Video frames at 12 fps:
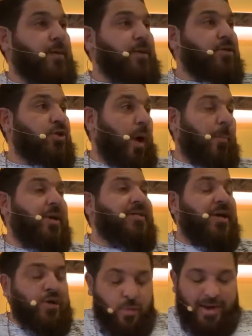so i'm going to
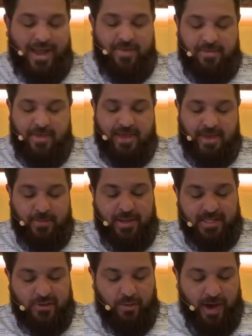tell you what i think it
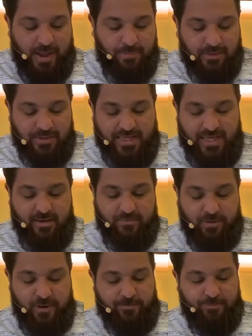means what i
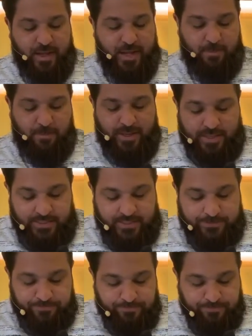believe it means